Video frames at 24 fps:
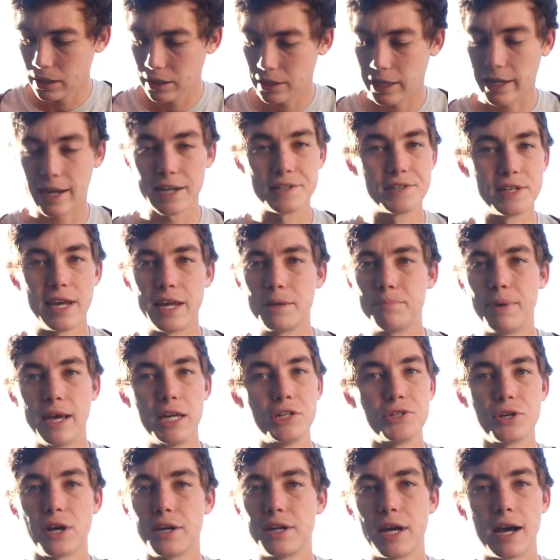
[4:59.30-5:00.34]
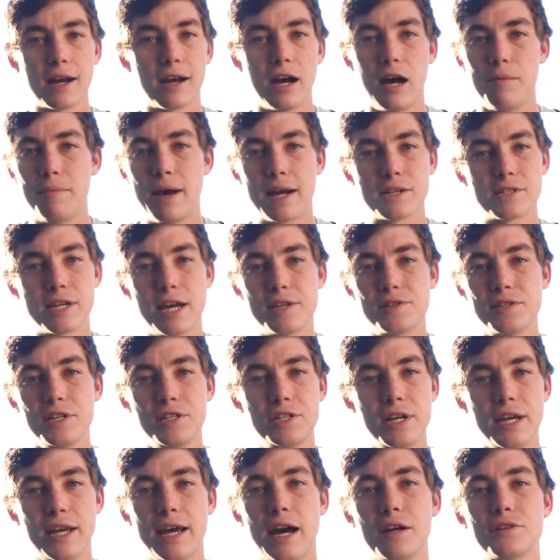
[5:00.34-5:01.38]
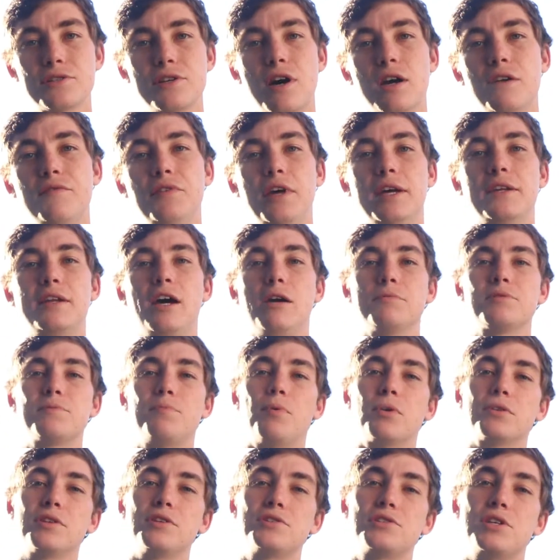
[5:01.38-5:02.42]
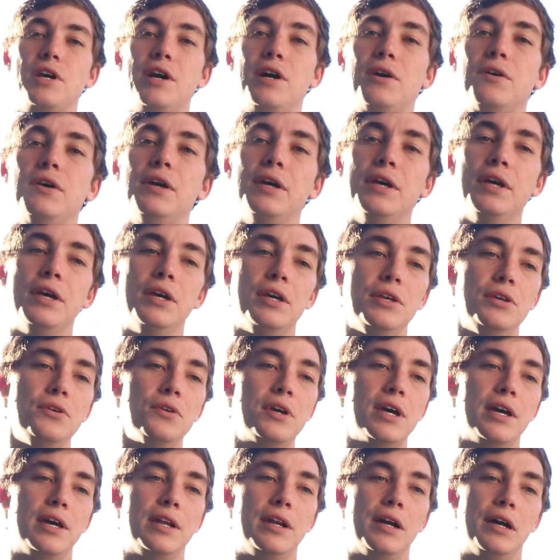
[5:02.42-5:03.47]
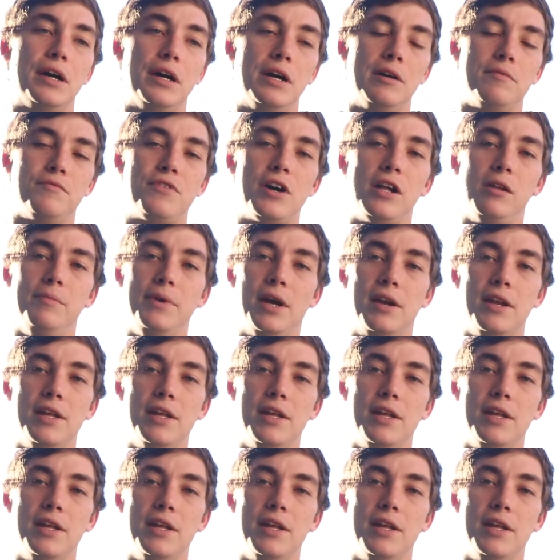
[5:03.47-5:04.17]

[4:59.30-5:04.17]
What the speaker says: like I said, patreon.com/CJ Couch Talk if you'd like to help support the show. You can follow me on